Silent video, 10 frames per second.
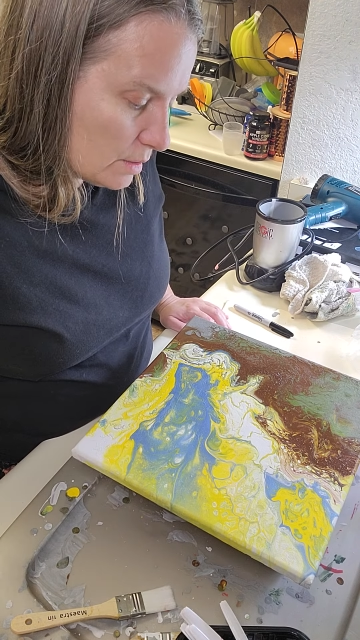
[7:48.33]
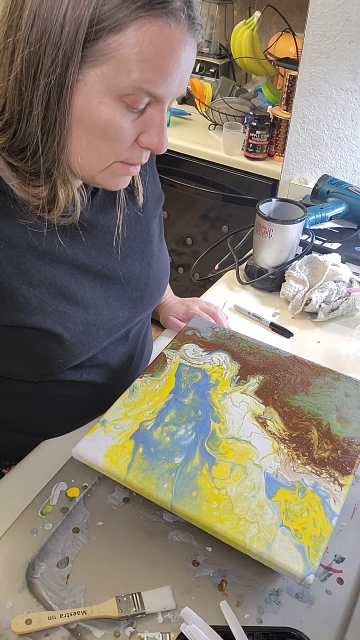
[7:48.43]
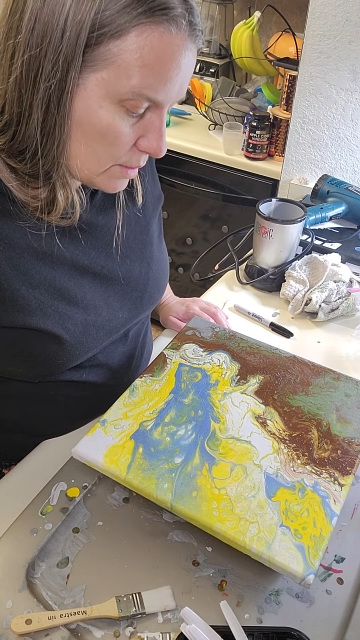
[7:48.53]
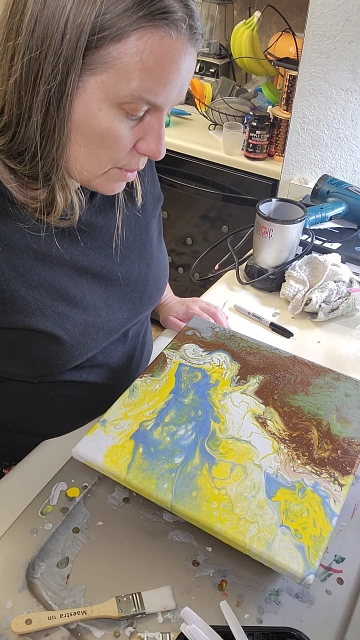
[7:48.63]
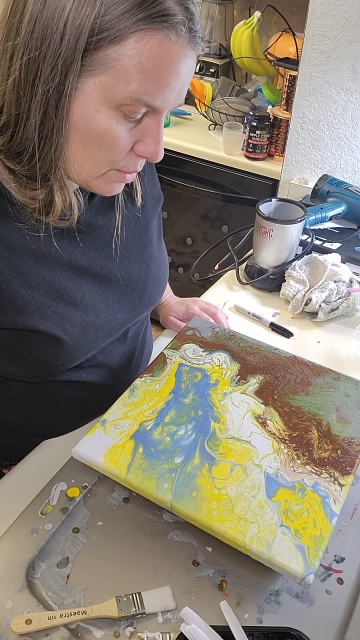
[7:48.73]

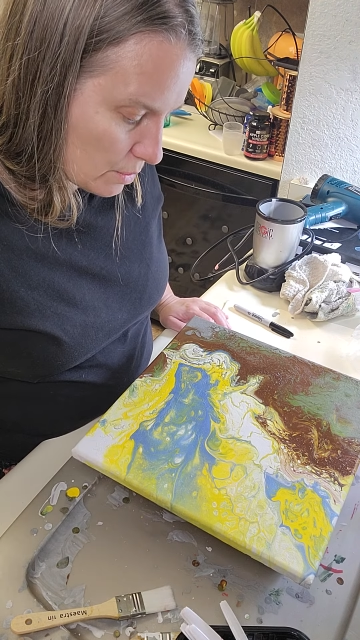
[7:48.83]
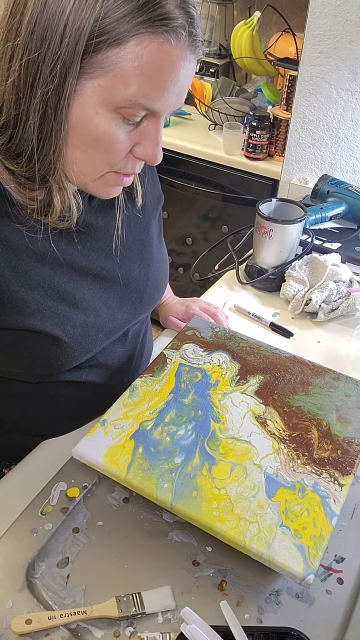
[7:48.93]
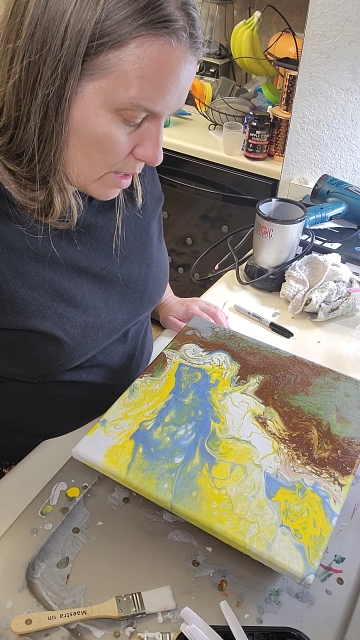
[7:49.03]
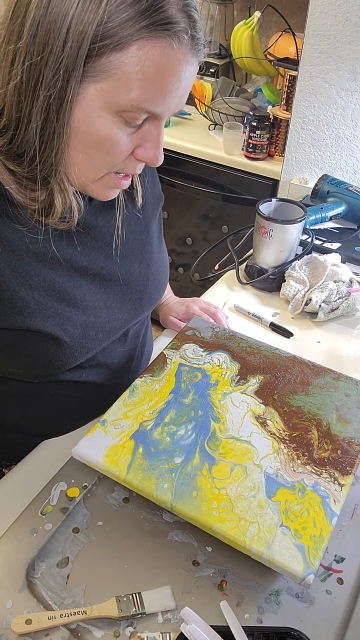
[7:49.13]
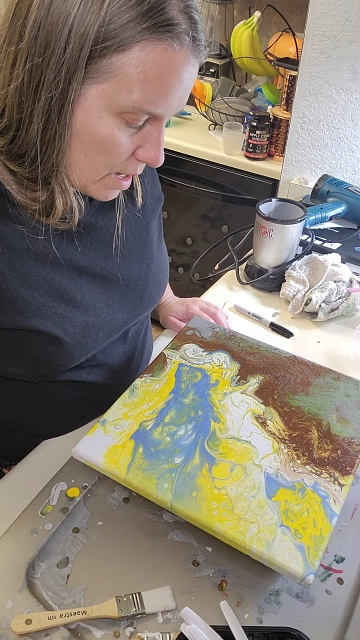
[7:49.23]
So
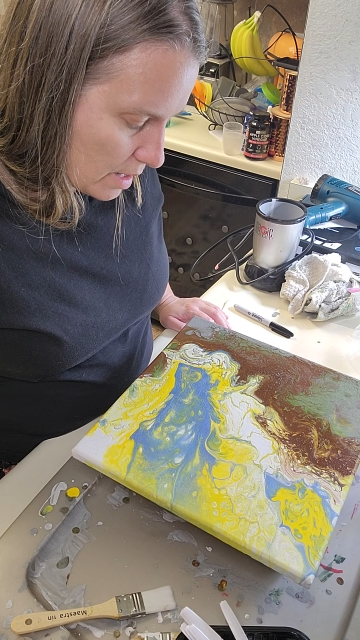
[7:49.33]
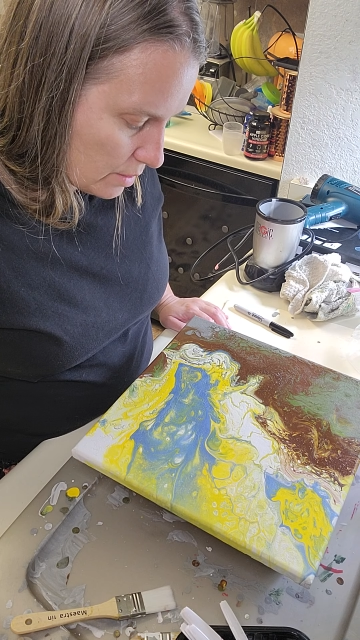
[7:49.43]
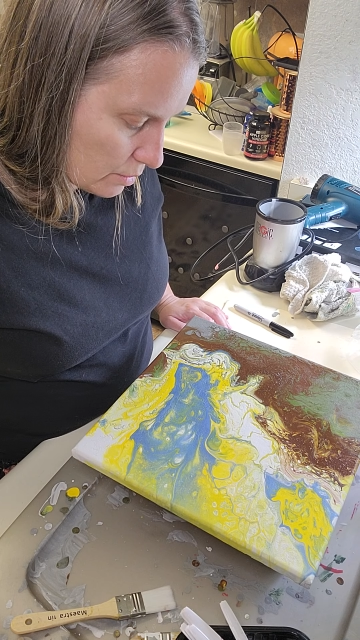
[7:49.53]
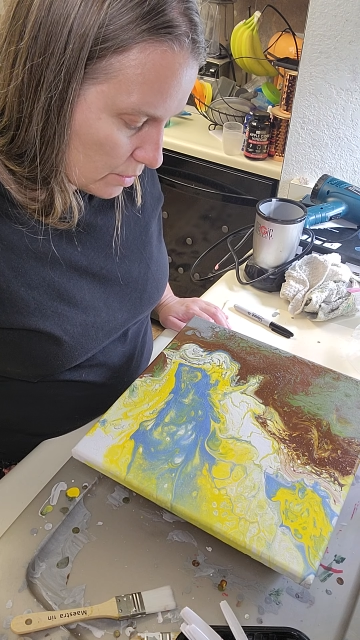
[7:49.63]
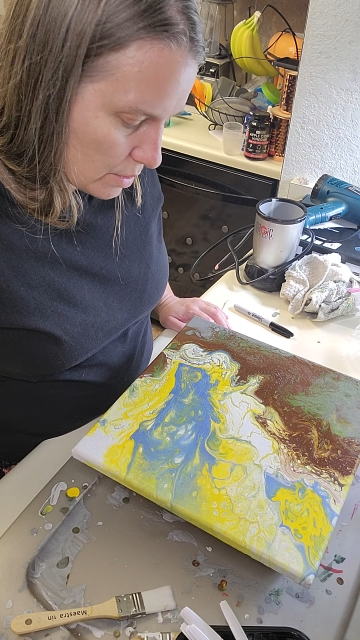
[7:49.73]
I
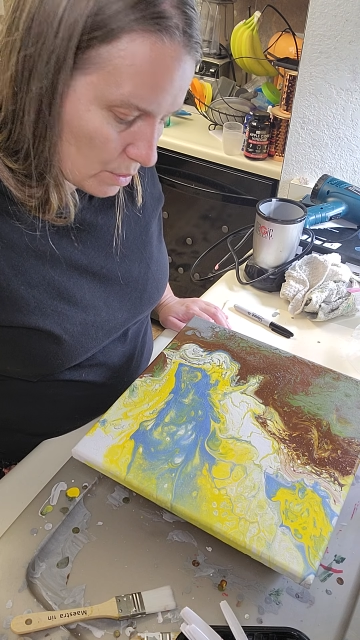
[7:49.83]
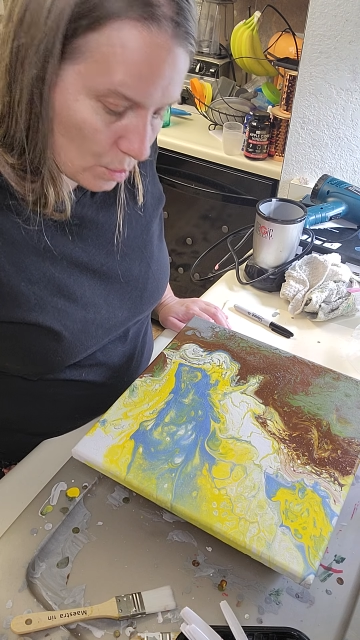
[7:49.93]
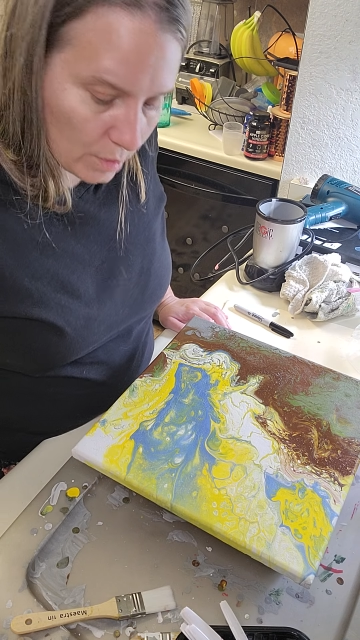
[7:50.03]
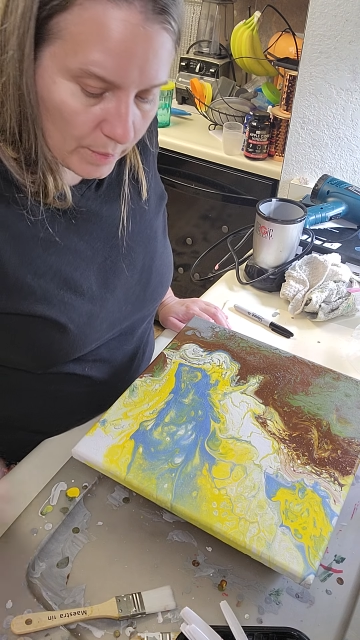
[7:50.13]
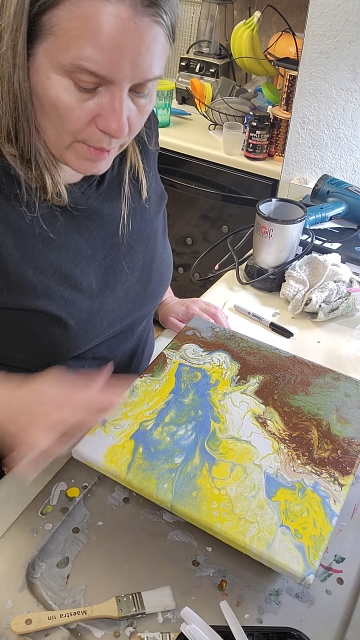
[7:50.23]
don't know,
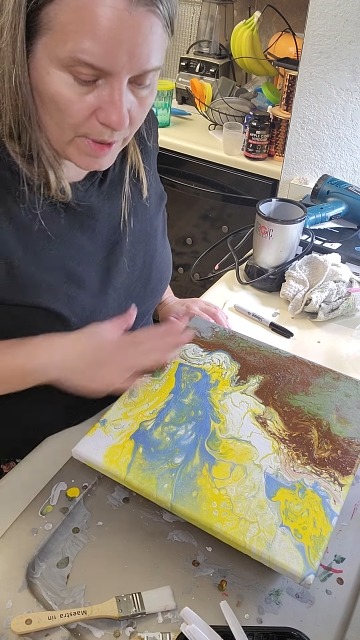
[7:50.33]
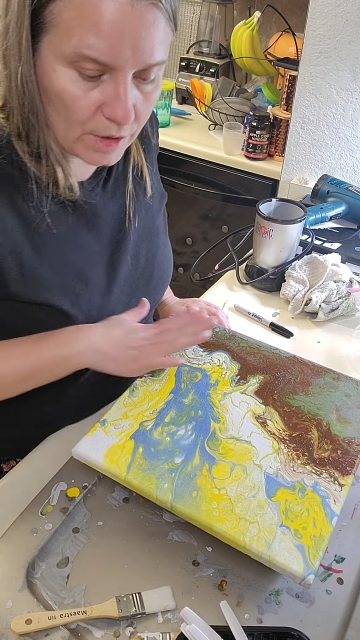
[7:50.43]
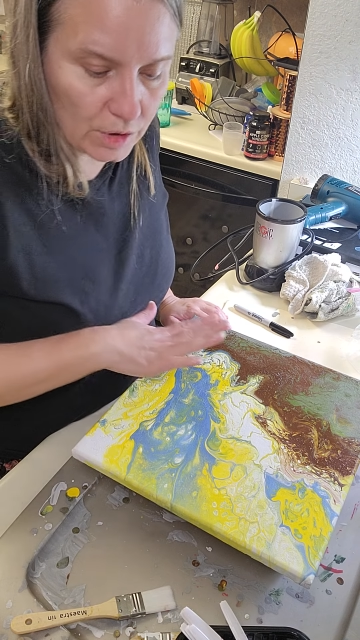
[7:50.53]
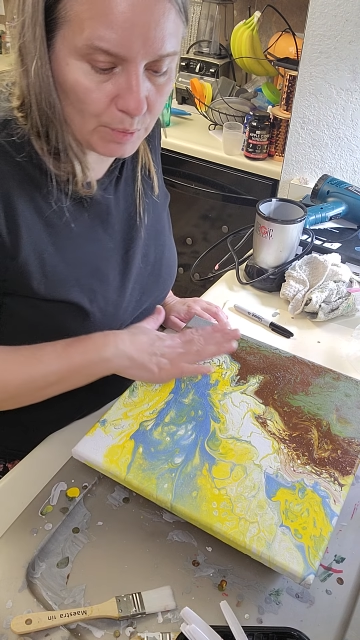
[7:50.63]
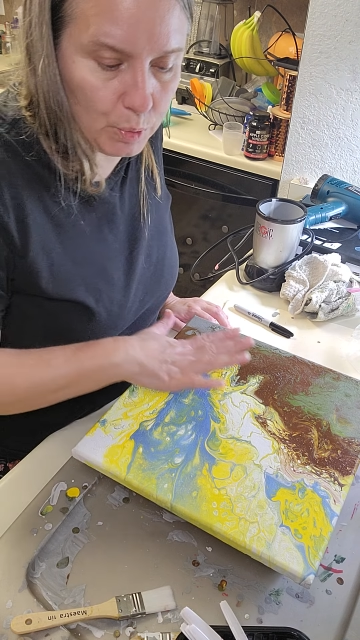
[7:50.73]
or maybe I
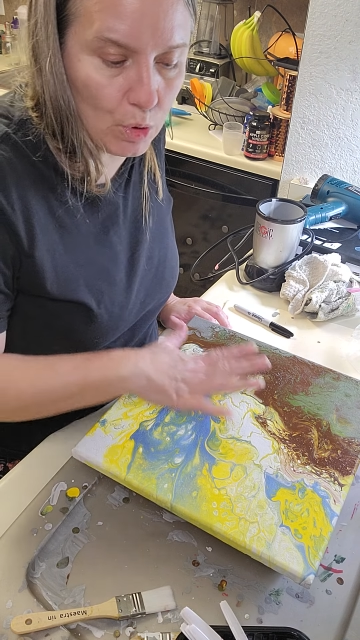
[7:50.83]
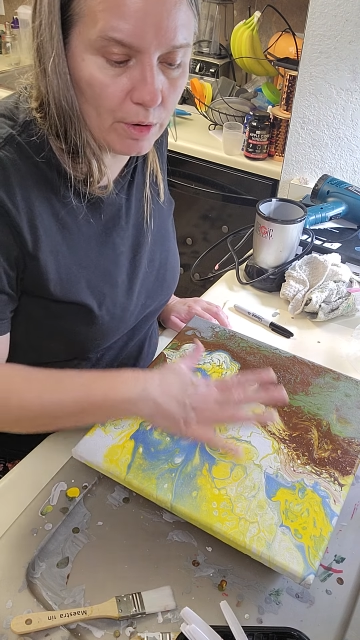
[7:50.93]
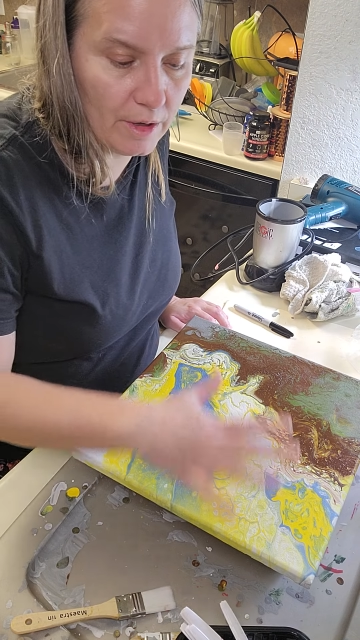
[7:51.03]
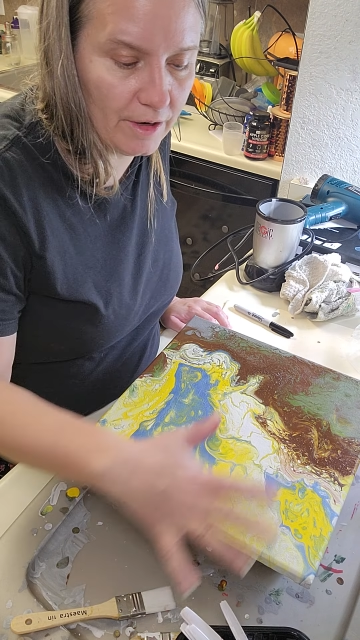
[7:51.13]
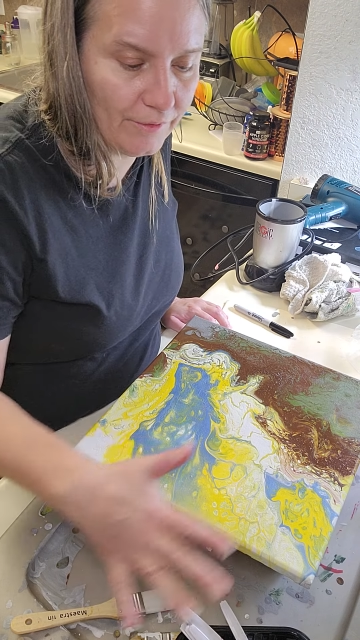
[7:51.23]
just poured
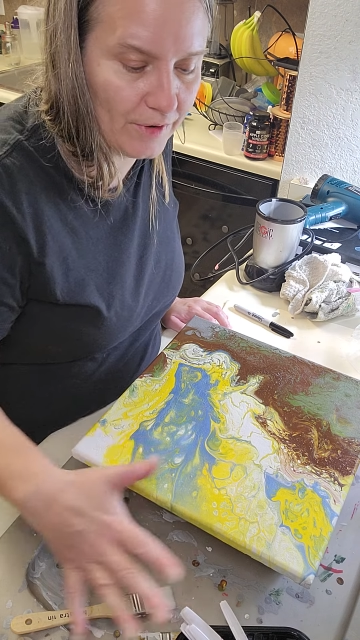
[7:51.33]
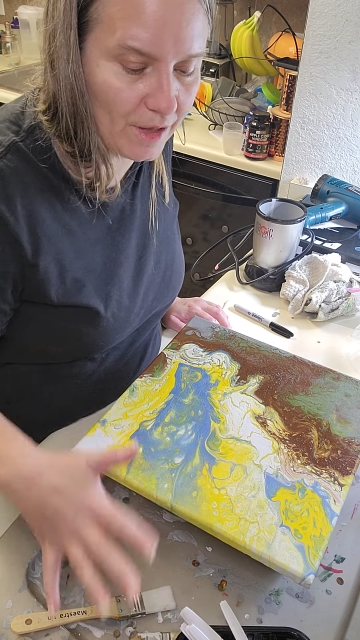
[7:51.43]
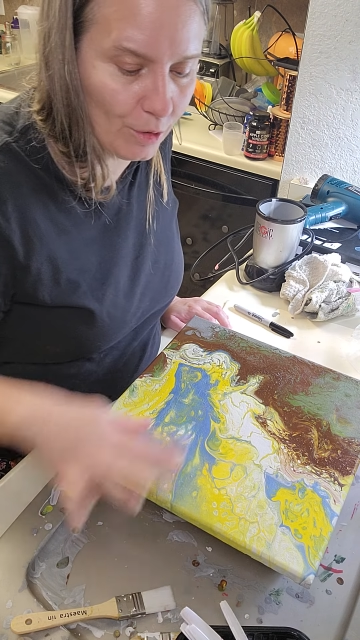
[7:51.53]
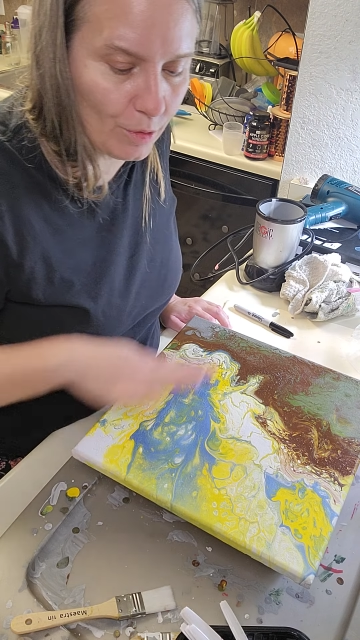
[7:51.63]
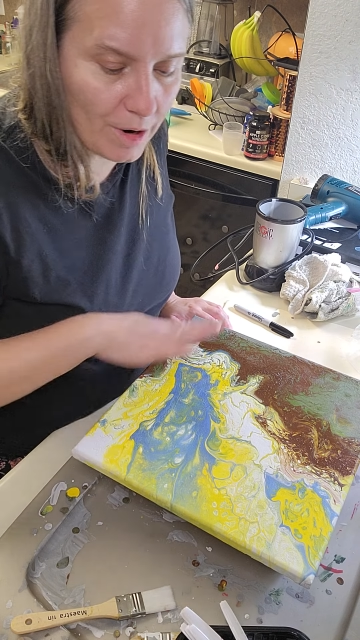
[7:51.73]
enough
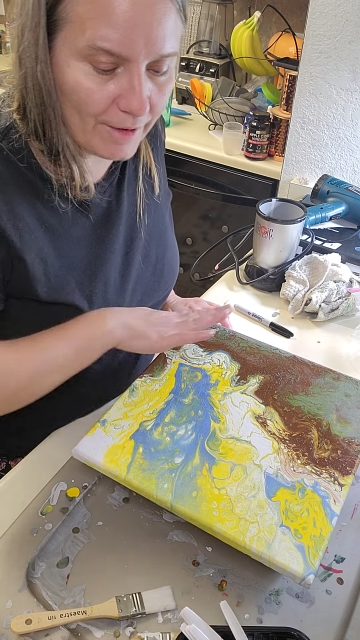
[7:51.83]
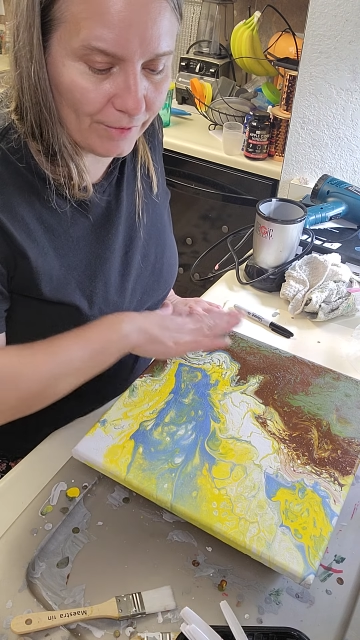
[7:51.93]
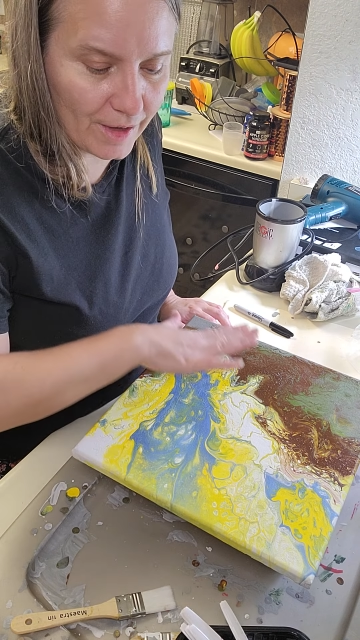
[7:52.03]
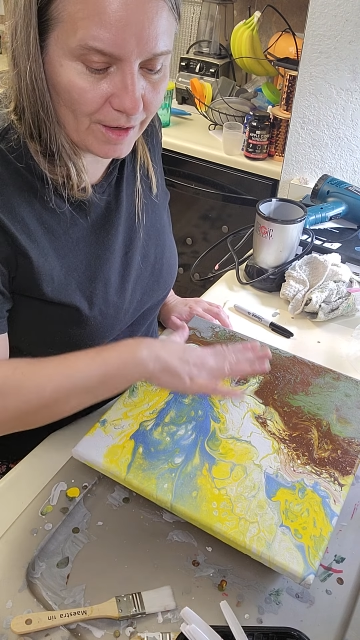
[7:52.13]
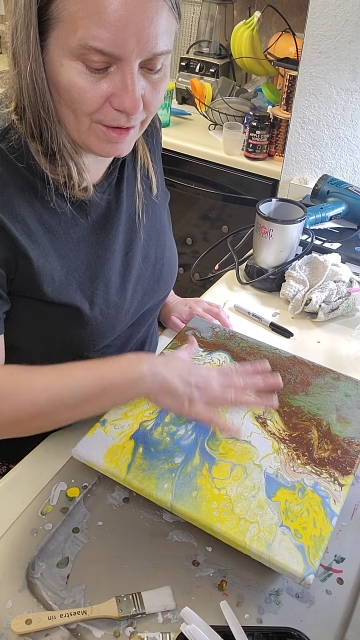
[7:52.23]
yellow off
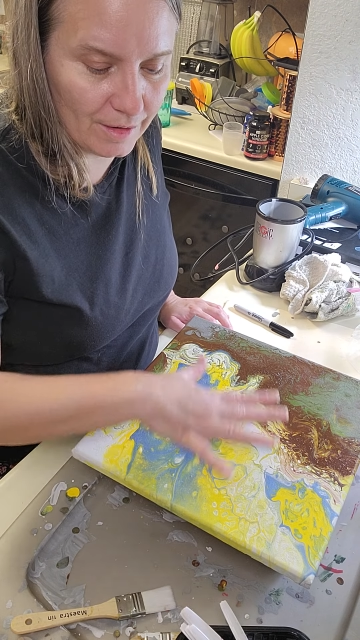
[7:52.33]
that